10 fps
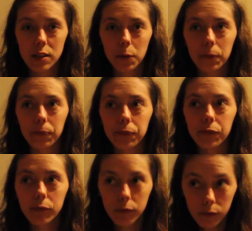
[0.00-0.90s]
So
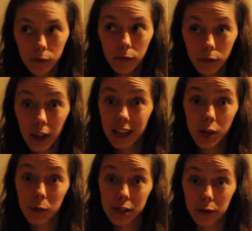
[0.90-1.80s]
that's
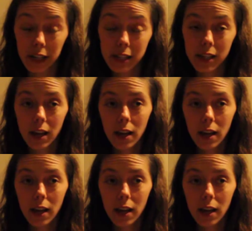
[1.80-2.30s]
always a risk.